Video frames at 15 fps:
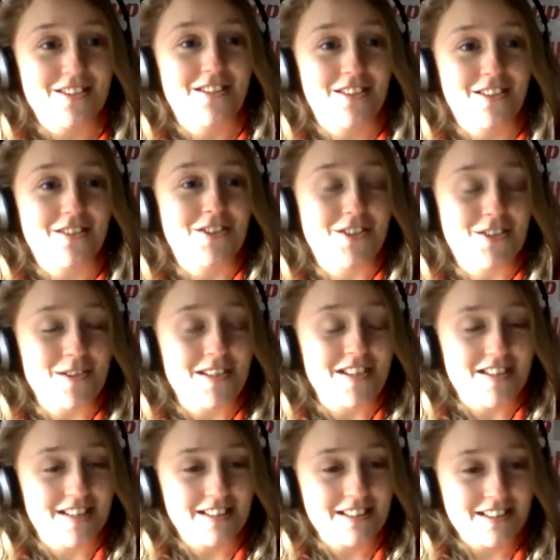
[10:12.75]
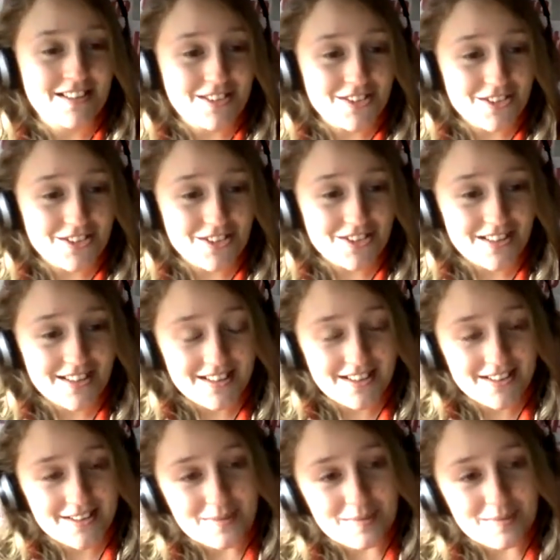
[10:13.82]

they're so excited usually,